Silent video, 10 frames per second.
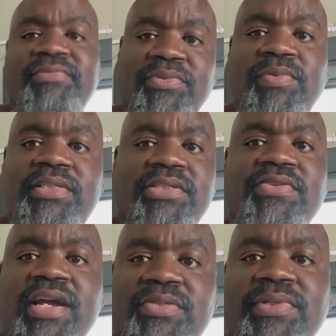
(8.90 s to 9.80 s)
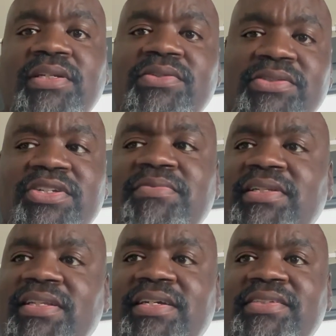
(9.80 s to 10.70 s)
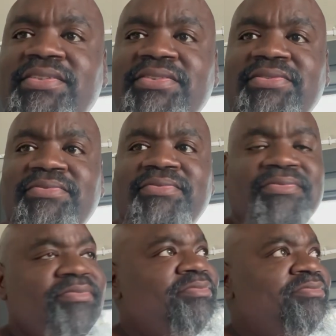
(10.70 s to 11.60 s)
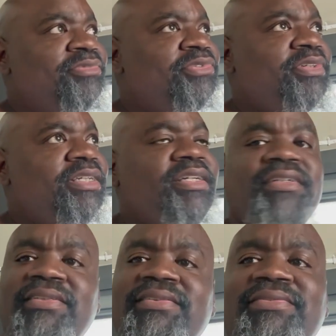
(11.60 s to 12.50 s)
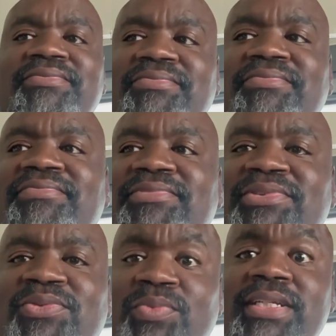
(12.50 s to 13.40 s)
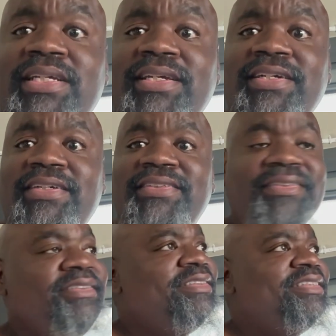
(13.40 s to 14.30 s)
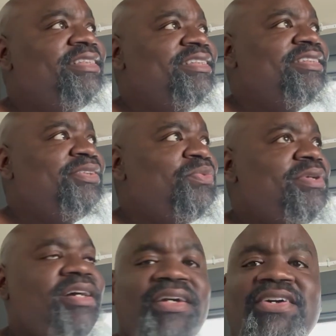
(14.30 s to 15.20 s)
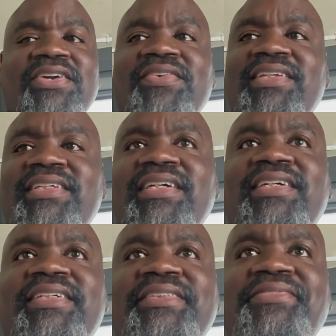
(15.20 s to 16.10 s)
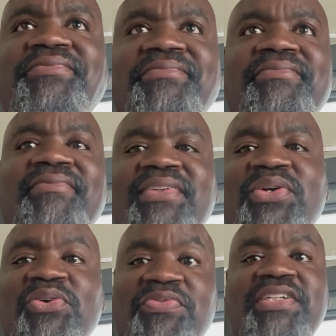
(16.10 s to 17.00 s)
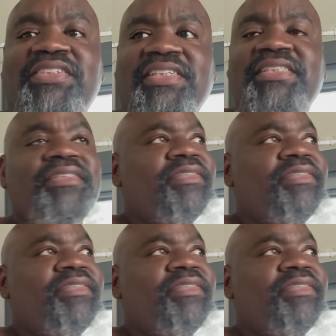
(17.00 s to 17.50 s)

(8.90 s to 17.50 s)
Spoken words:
we just graduated low securement class. So yeah, we did good. We are currently officially